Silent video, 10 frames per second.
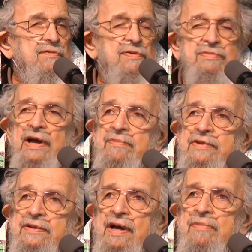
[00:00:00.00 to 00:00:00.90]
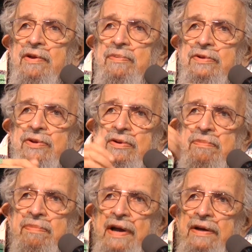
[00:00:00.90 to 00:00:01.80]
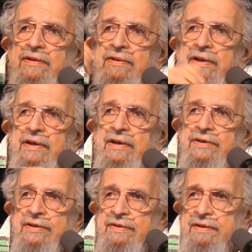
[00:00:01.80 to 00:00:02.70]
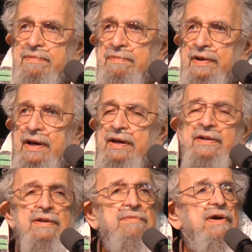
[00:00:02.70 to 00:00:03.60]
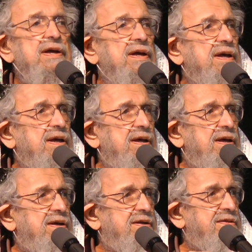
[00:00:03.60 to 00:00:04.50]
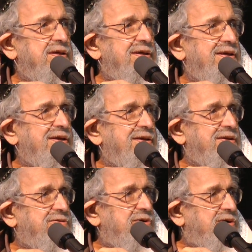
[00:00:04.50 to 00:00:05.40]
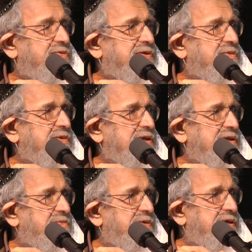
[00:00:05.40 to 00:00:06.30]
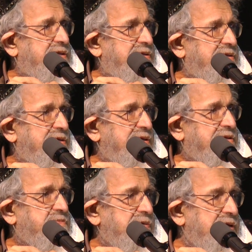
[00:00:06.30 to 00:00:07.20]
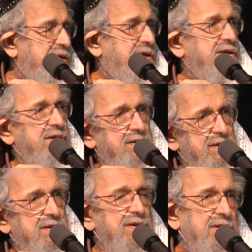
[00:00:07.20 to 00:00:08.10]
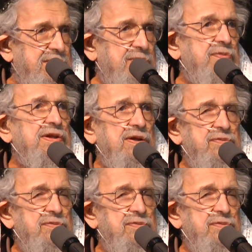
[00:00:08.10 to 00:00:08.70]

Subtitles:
from time to time he would turn back to the geshe sitting behind him and talk with them a little bit, explain, and when they